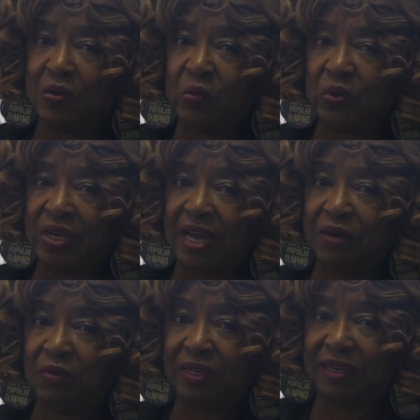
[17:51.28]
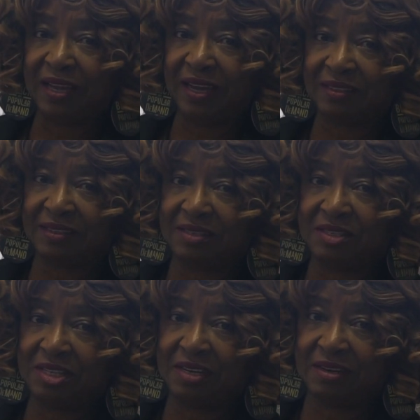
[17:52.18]
What I would like to
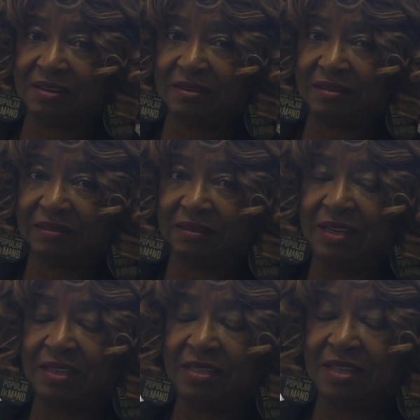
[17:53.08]
share is